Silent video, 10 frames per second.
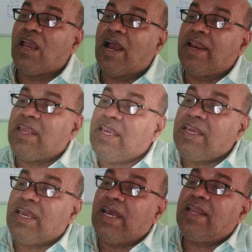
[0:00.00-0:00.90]
And
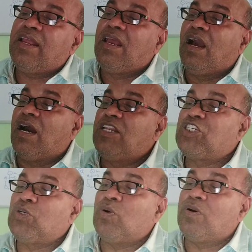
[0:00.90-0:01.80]
here
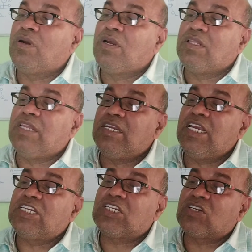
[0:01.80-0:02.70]
also they
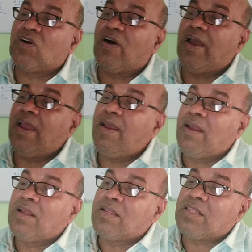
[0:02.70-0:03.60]

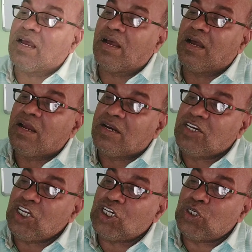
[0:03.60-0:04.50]
destroy the
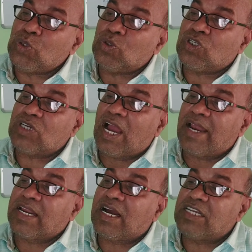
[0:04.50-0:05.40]
tissues
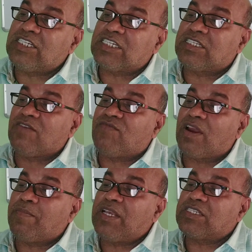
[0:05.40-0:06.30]
and causes the
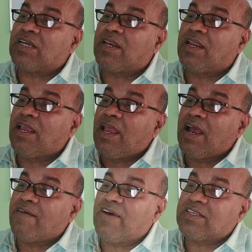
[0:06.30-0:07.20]
formation
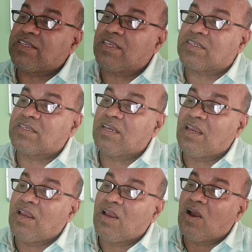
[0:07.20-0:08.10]
of
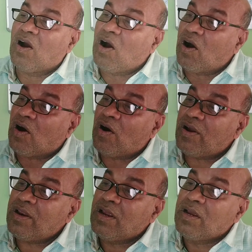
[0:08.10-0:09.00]
abscess
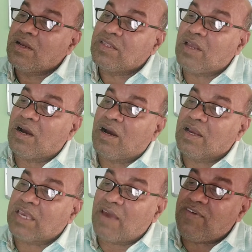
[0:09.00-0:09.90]
or
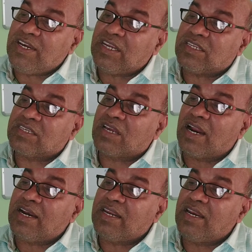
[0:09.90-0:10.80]
the cavities
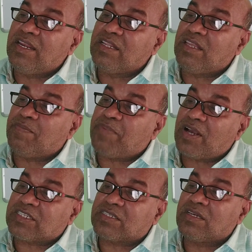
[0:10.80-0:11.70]
containing the
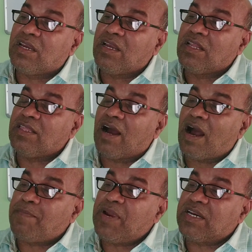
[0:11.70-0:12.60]
pus. The
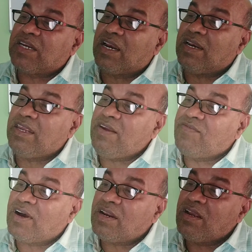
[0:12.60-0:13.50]
affected
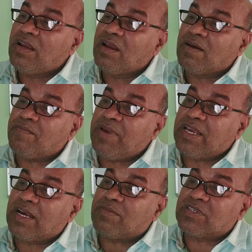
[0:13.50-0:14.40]
liver
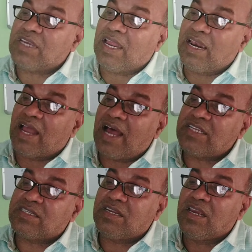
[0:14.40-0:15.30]
becomes
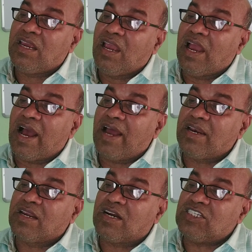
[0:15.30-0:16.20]
enlarged
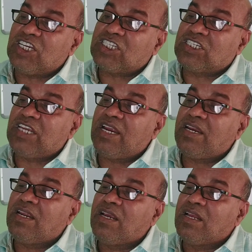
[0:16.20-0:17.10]
and
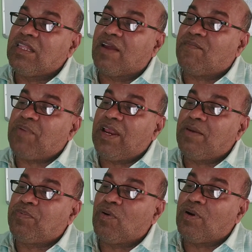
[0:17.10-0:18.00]
congested. They are
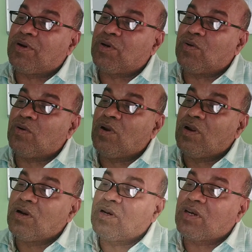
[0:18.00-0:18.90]
painful
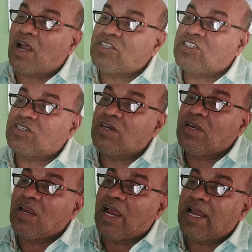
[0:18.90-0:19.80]
to touch,
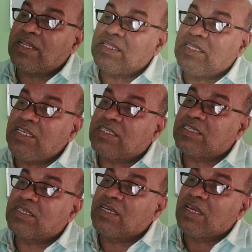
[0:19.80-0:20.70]
and
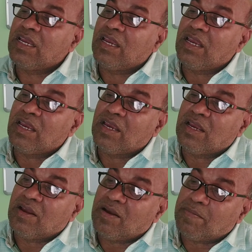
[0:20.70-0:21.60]
this
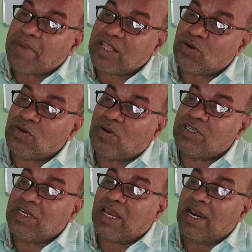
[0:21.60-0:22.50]

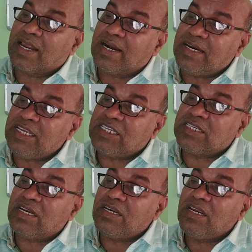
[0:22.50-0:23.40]
pathological
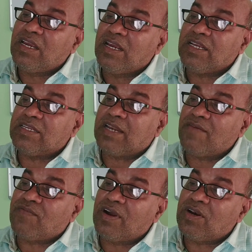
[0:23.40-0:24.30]
condition is
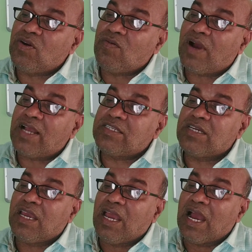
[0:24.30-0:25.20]
referred to as
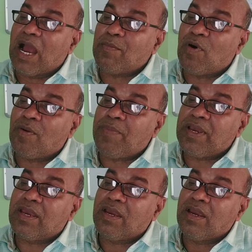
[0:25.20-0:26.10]

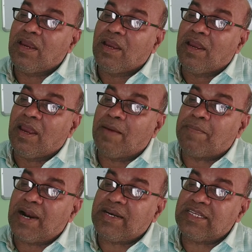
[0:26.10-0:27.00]
amoebic
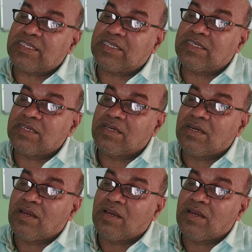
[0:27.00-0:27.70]
hepatitis.